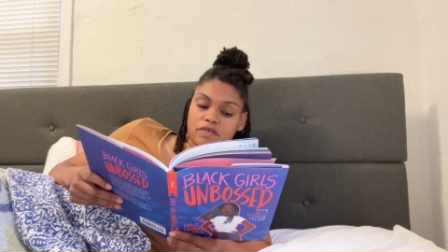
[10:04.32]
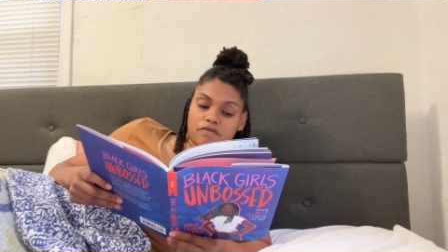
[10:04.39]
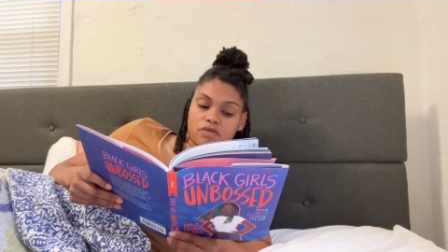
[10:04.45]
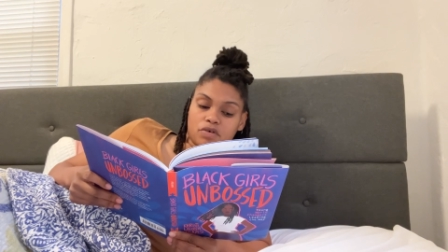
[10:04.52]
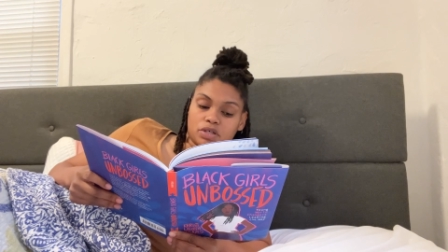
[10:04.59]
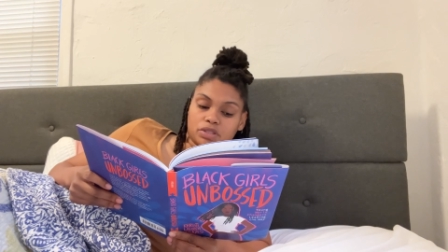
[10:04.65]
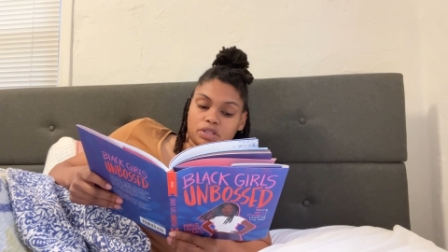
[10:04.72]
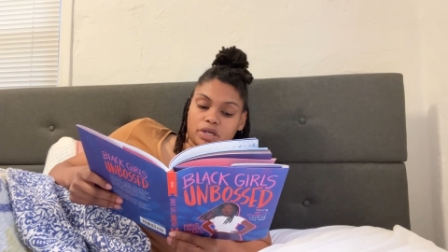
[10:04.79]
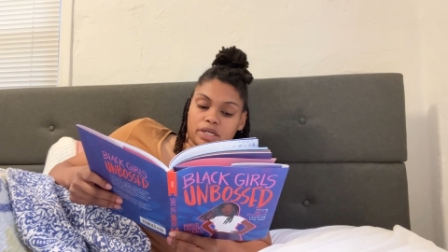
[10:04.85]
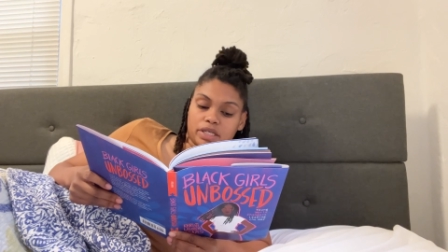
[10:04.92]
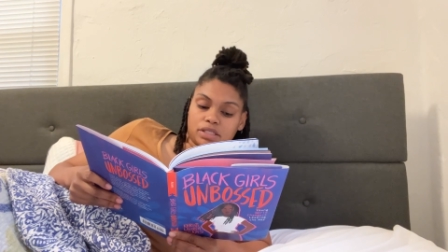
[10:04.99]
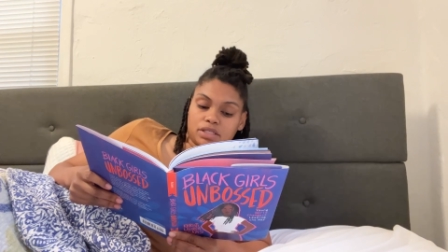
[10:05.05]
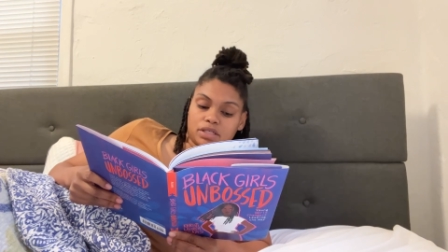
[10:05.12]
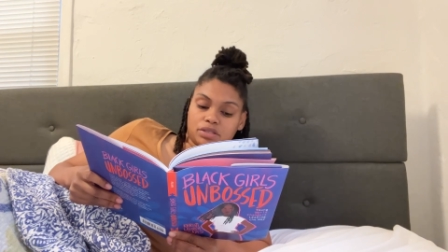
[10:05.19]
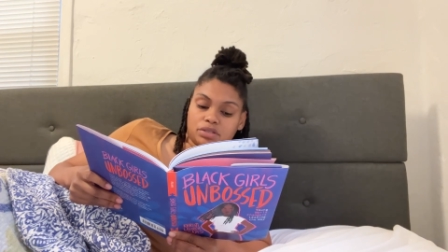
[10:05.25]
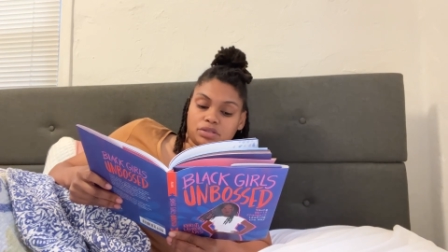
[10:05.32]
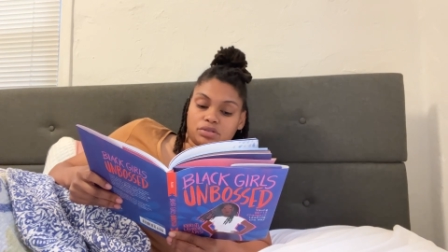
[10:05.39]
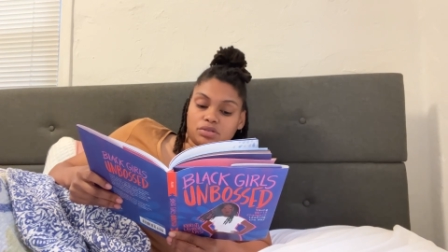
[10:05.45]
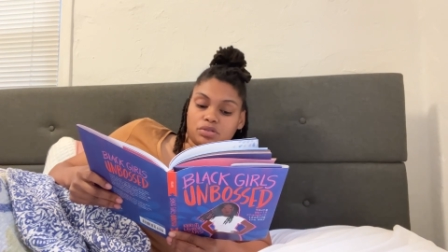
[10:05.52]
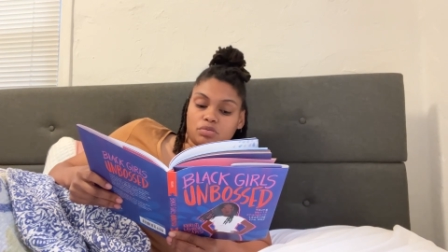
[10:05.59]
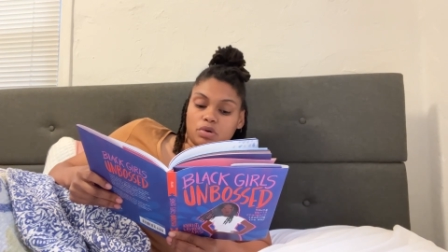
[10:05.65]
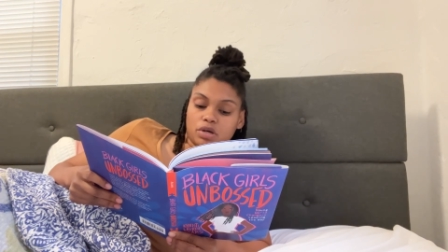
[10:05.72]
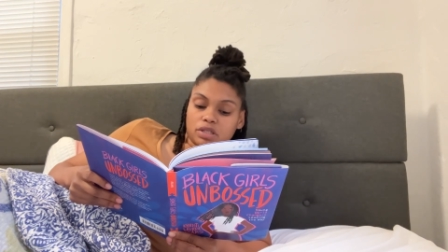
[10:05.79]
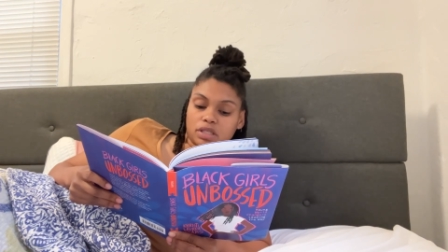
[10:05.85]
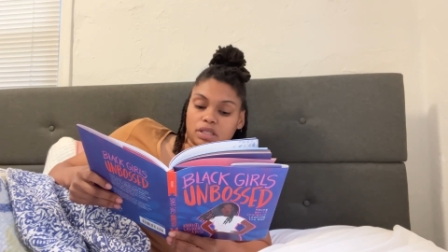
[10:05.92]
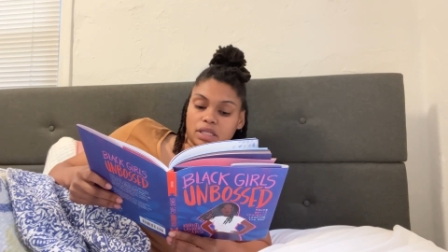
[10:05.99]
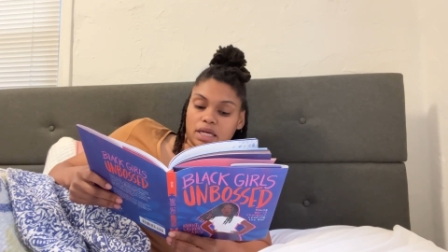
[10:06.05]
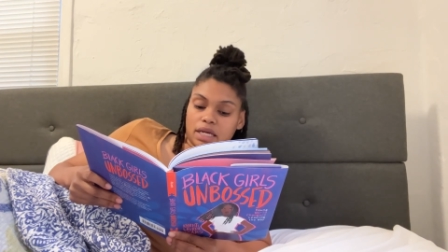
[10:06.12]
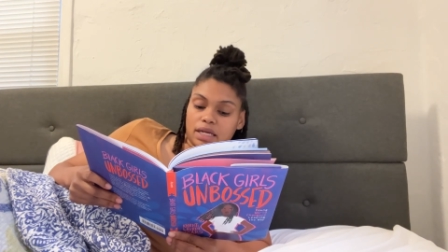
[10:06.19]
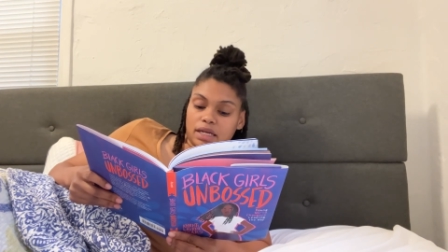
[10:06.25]
forced our ancestors to work the
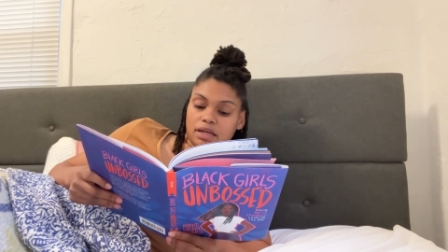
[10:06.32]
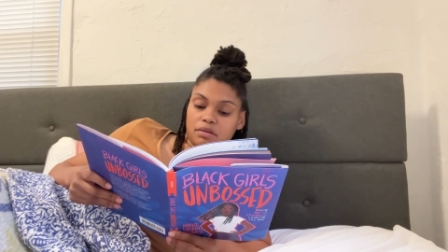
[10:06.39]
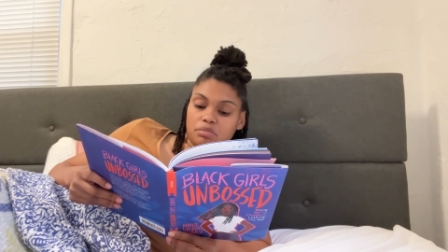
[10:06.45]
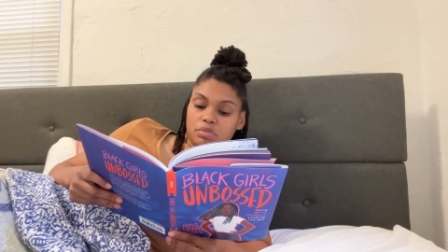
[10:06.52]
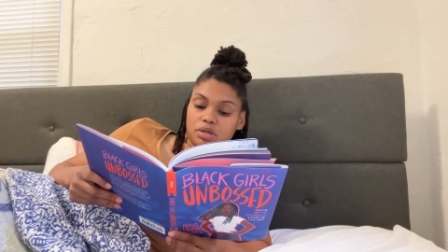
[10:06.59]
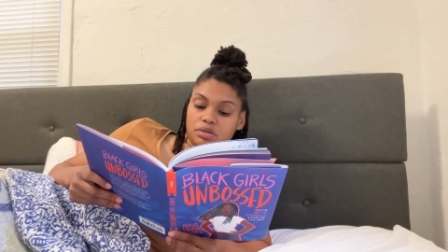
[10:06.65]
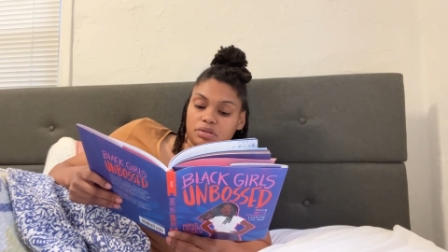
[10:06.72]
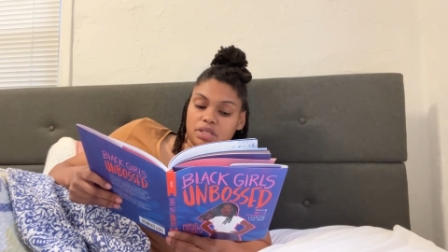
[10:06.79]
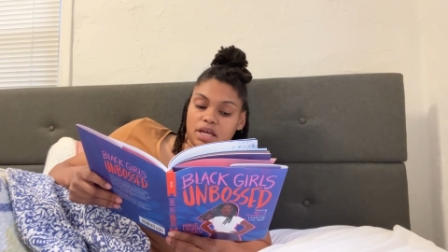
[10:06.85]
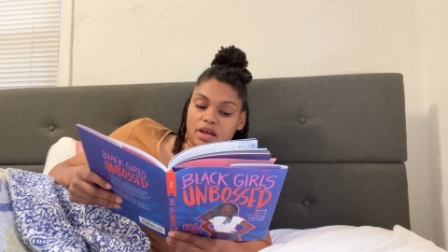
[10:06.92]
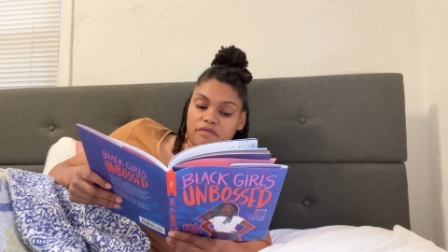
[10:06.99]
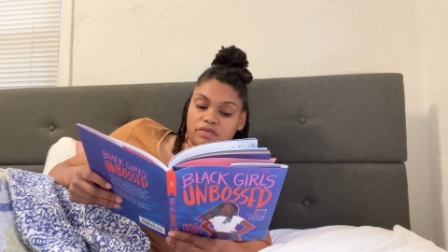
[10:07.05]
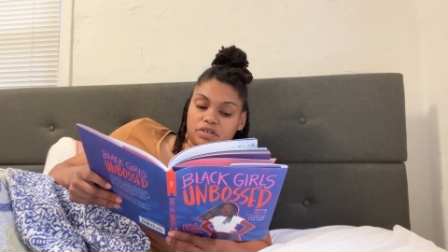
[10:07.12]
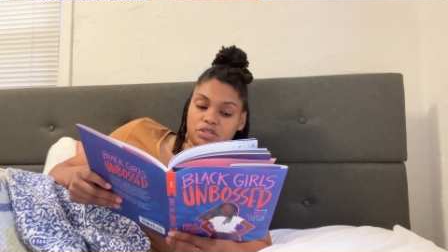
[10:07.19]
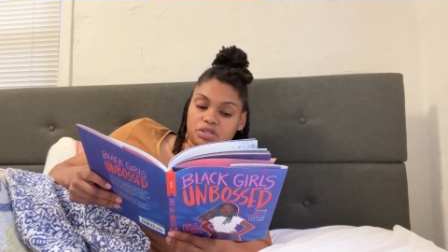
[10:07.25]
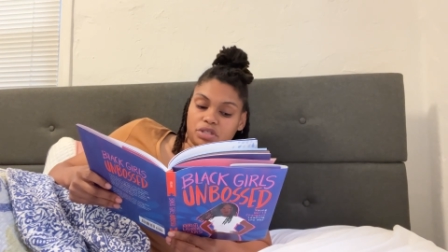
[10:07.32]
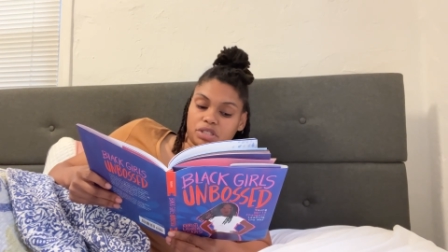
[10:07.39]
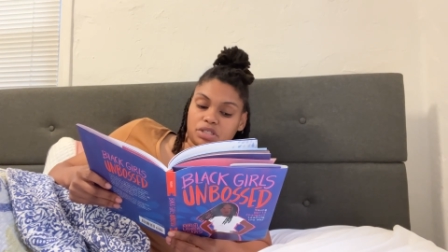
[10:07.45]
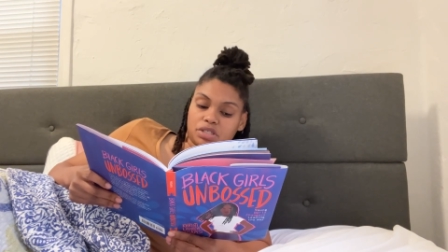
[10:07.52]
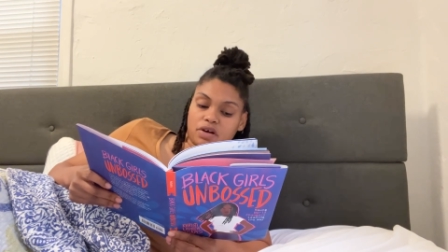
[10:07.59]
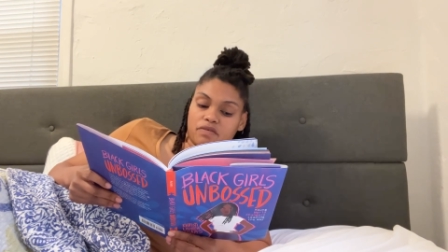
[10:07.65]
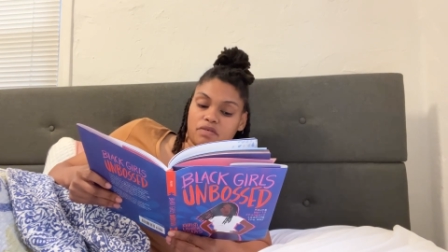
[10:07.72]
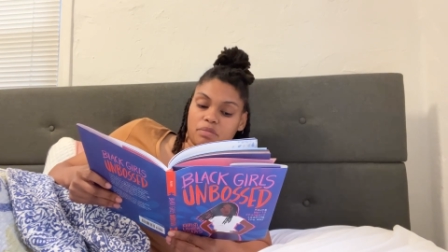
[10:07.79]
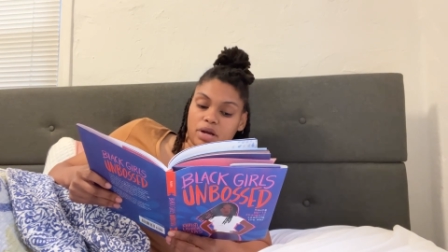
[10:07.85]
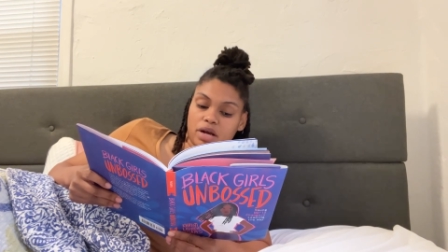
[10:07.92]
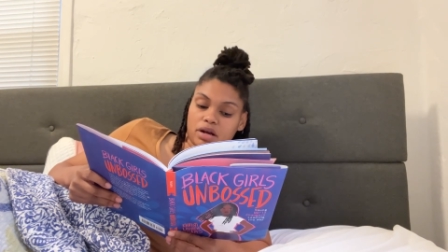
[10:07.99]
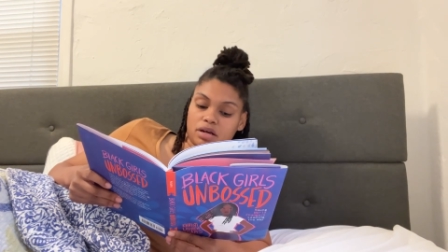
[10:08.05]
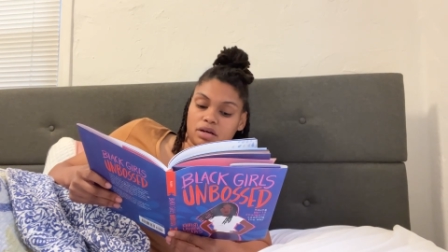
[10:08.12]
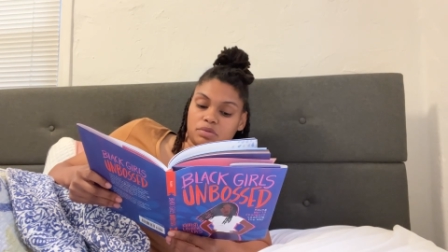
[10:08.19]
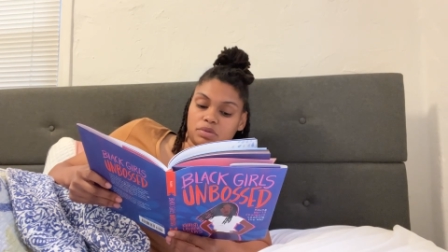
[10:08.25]
land and build the infrastructure of
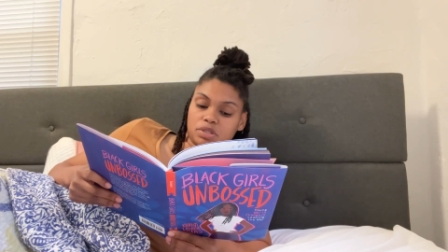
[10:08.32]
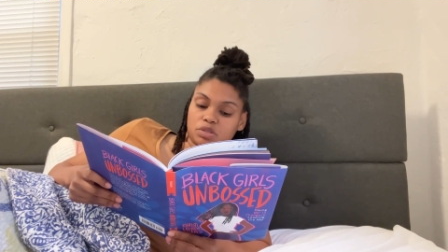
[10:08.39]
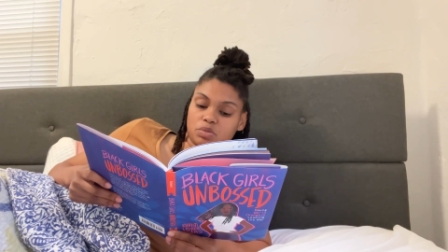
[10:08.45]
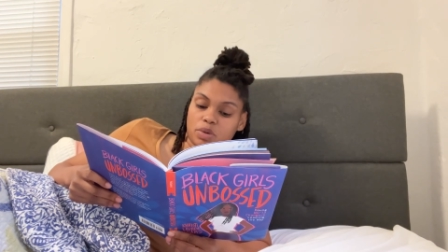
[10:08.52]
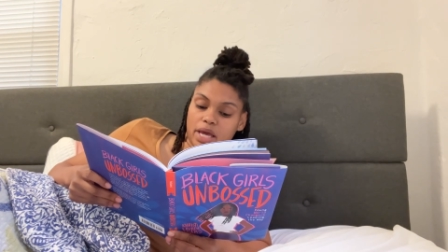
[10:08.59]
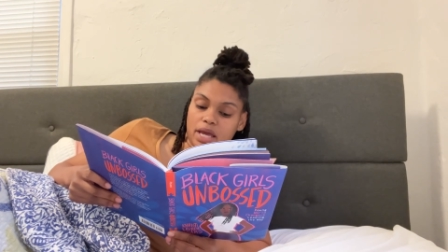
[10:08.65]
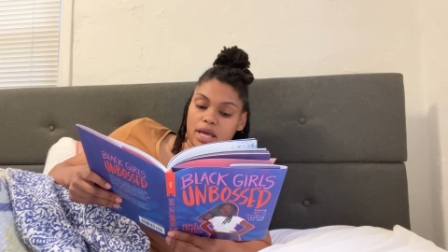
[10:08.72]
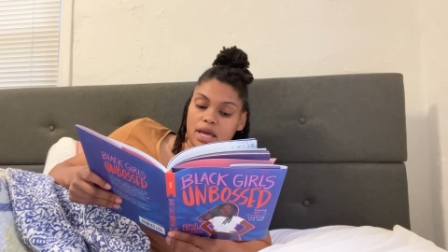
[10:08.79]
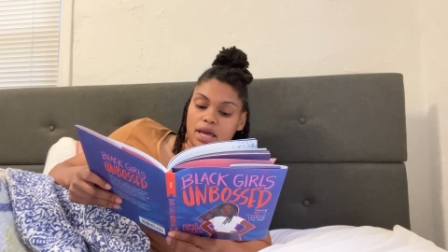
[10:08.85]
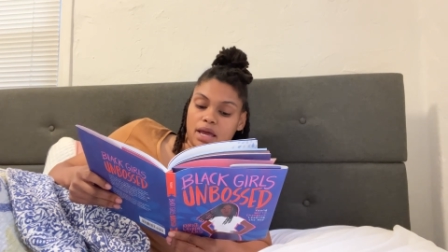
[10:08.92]
America with sweat